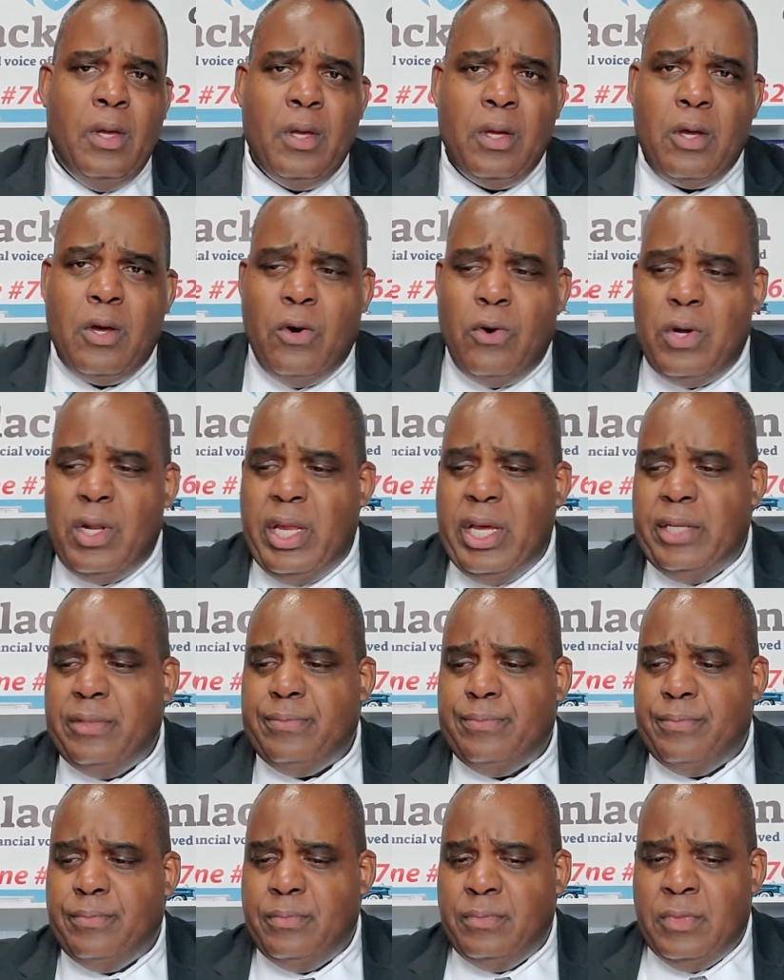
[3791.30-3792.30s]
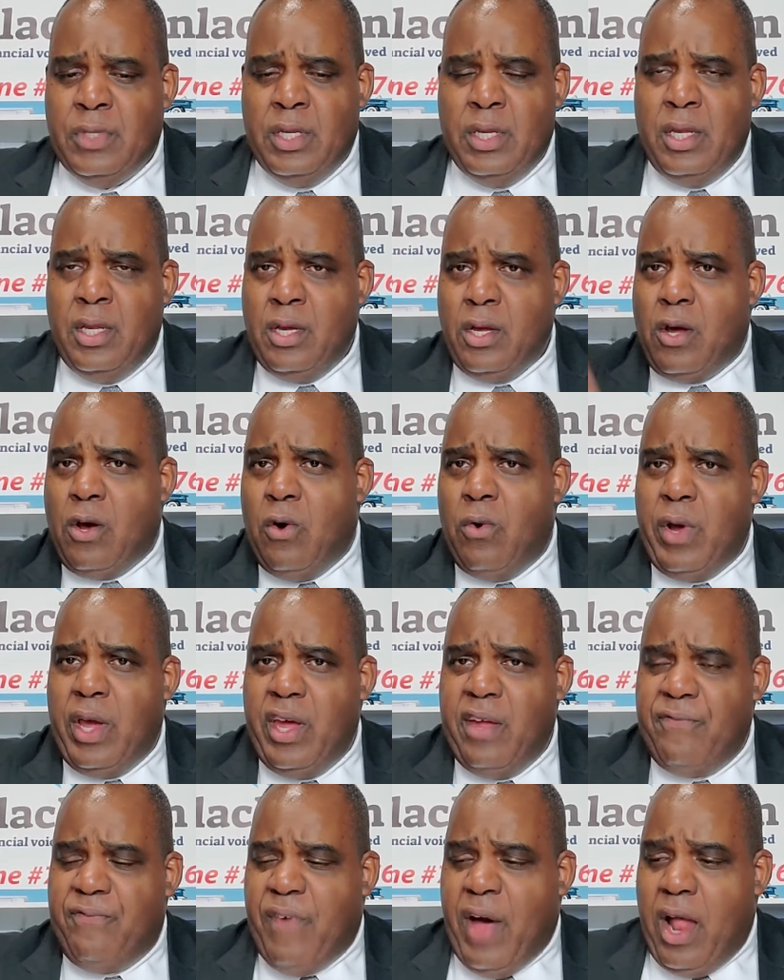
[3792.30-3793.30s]
Google it, go
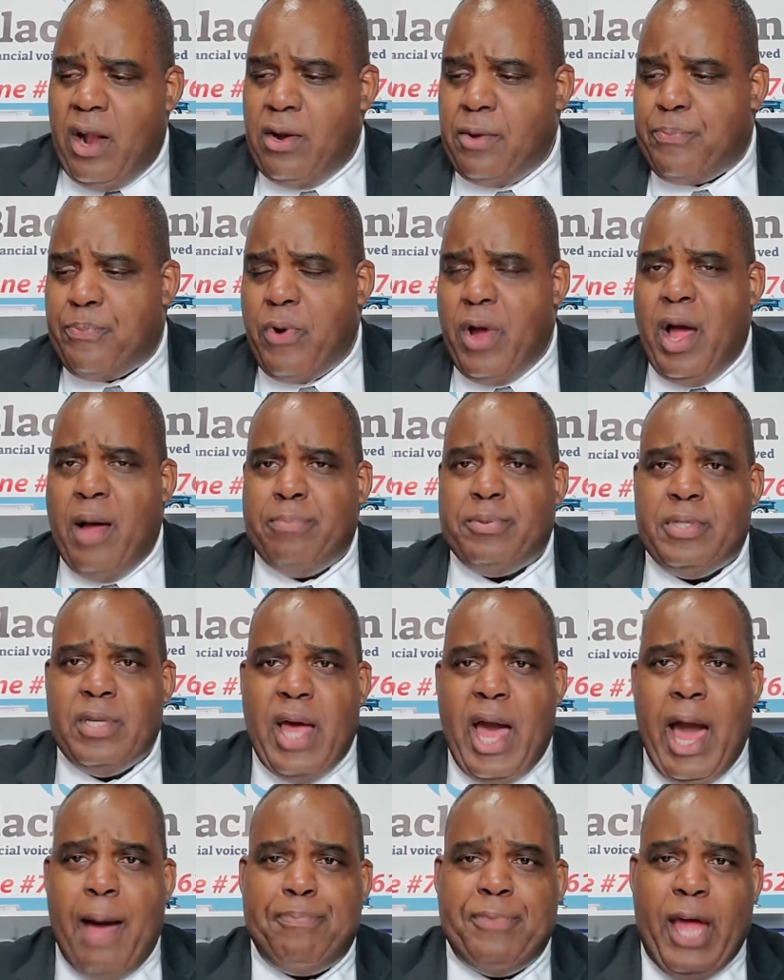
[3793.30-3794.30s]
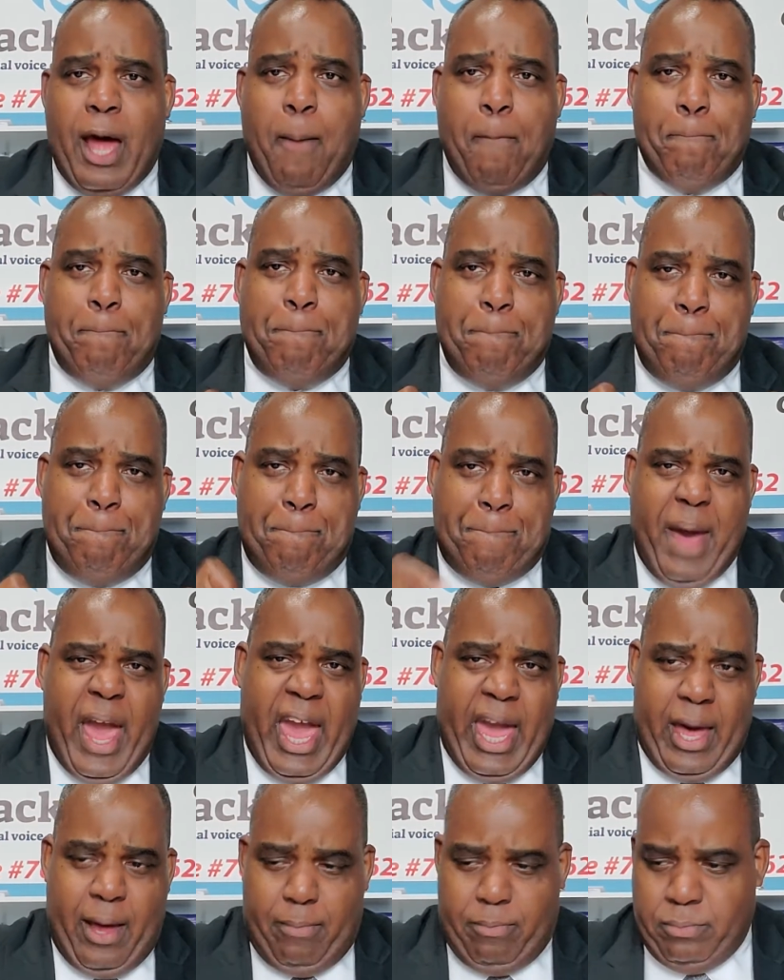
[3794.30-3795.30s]
in, follow the prompts, opt out,
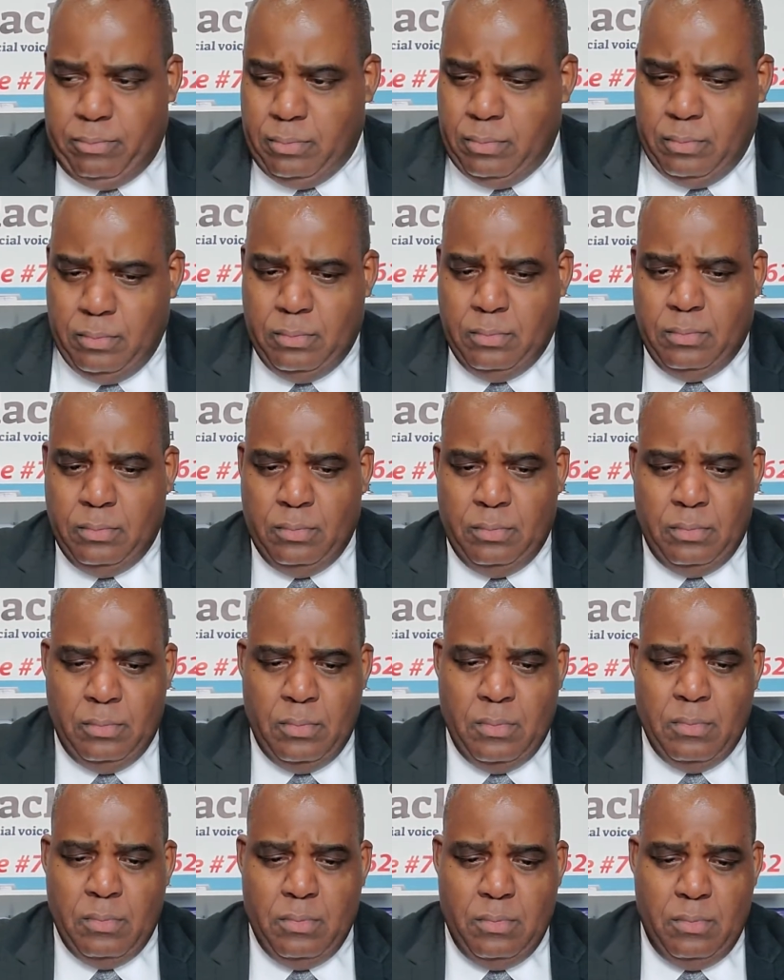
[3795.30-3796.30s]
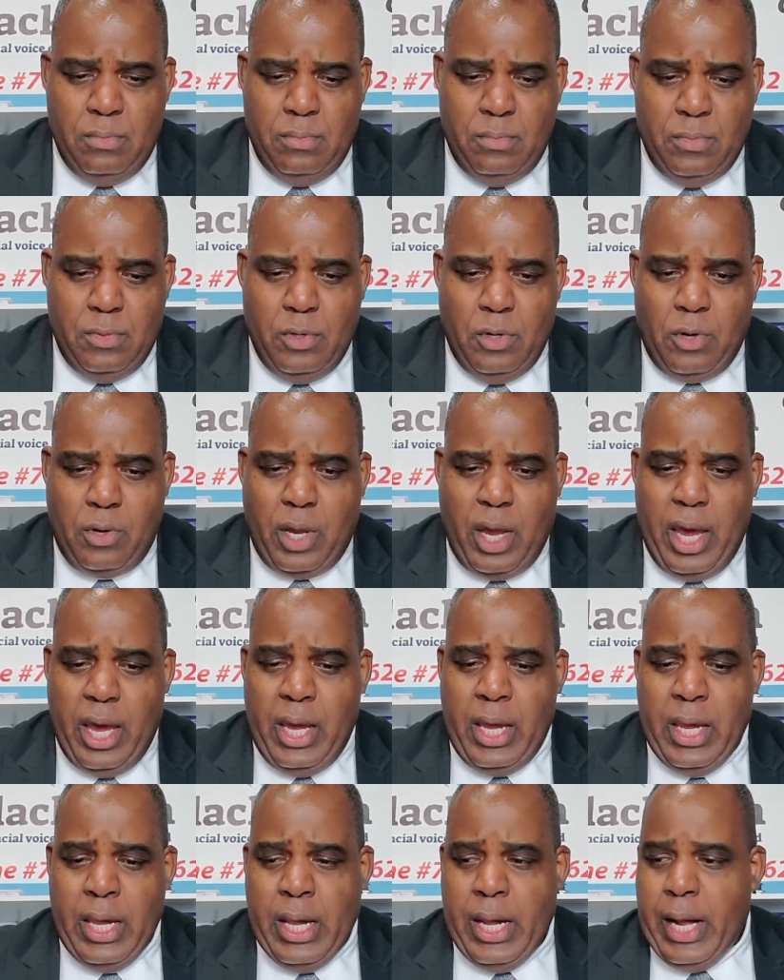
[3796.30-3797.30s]
bam.
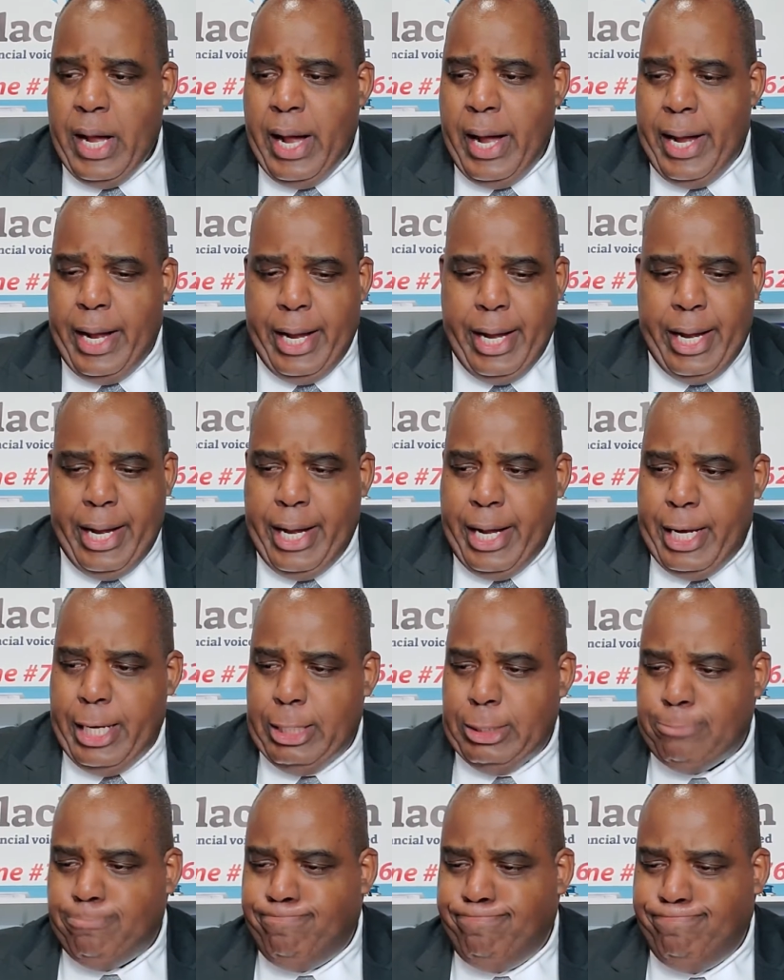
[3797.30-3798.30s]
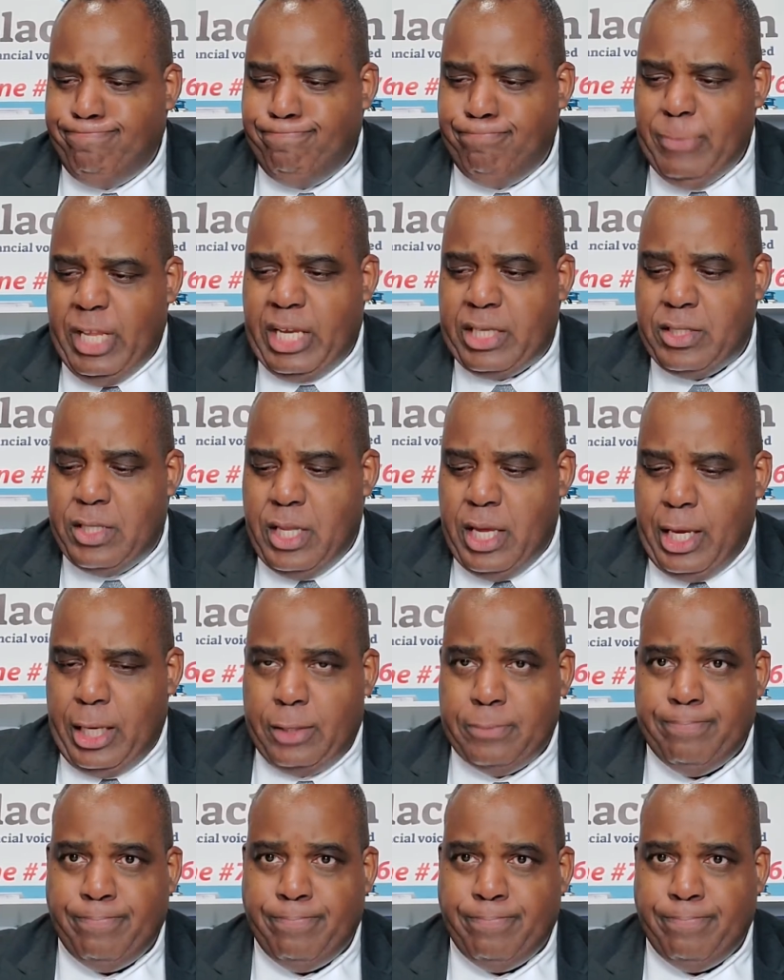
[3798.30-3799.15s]
Okay? Next thing.